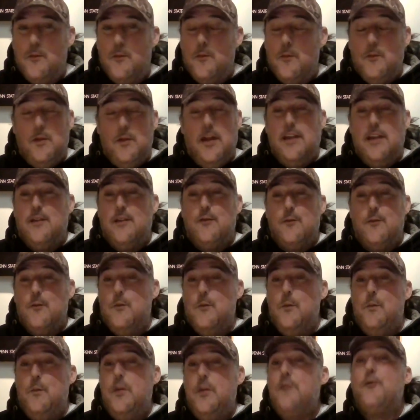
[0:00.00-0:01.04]
like
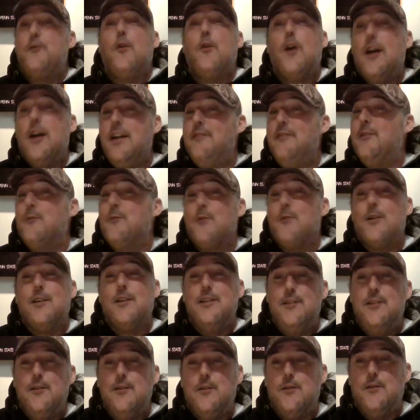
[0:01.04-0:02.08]
before I even really
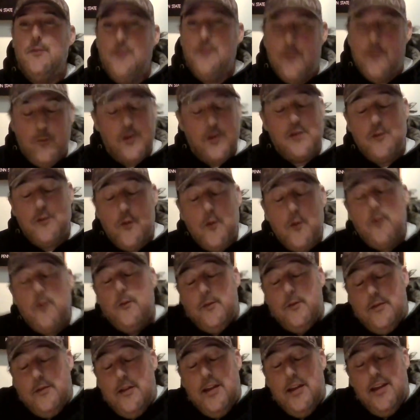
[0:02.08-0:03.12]
knew him,
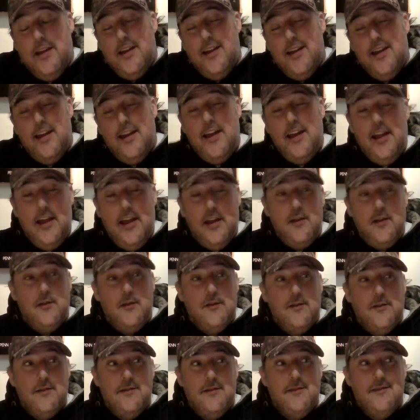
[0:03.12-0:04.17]
and
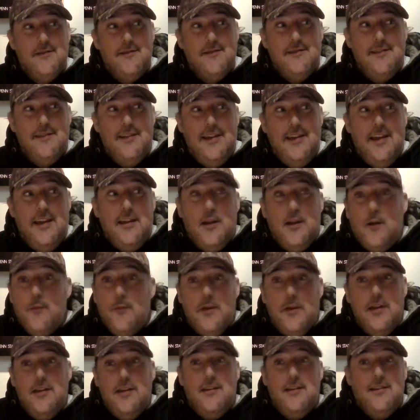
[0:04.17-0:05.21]
he ended up,
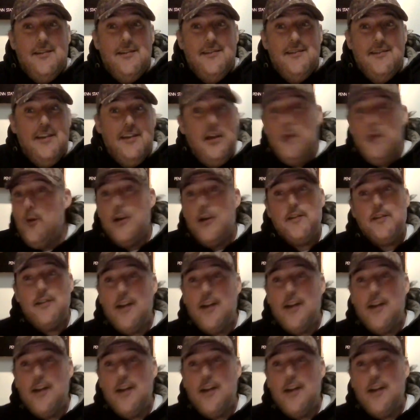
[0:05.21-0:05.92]
he wasn't